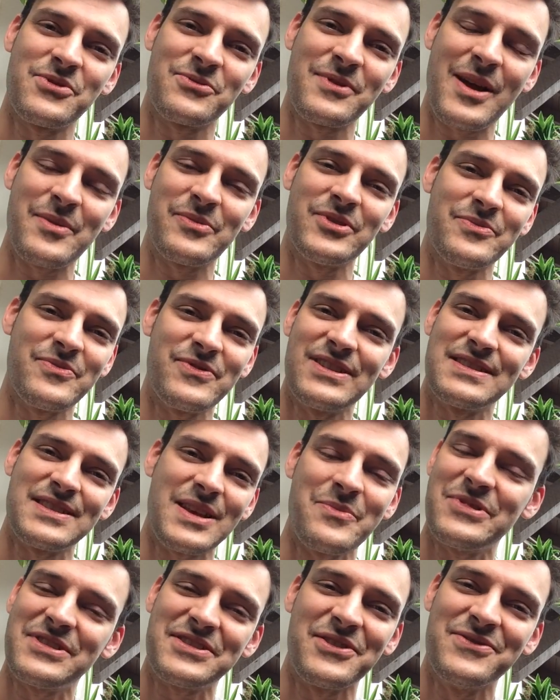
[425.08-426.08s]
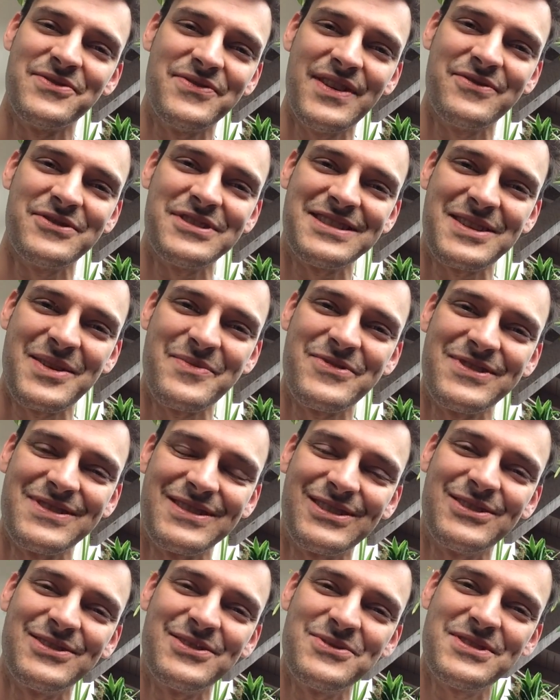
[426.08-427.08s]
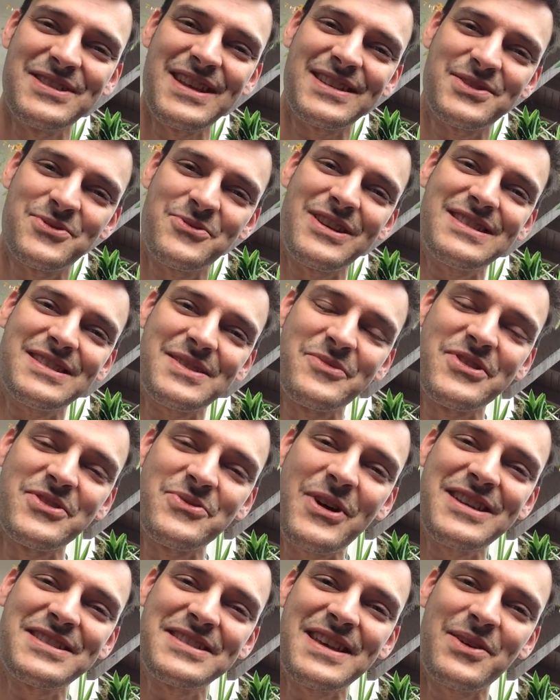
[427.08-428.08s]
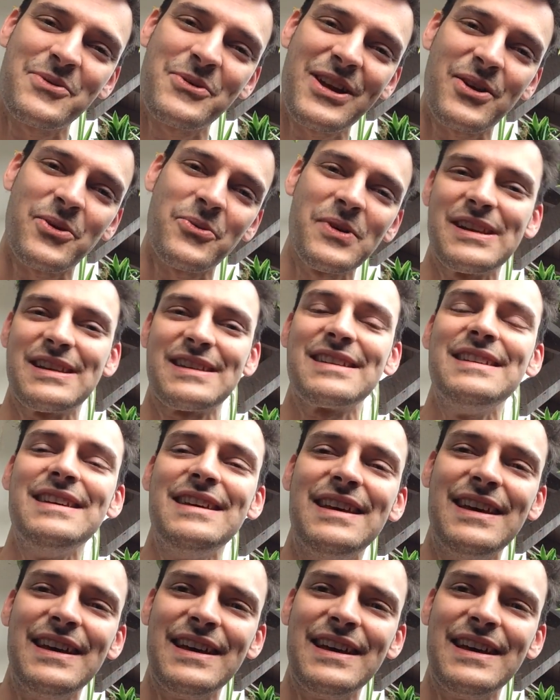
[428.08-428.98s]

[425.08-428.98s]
we'll wrap up this episode 50-something of Good News Next Week, some of the ways that we are winning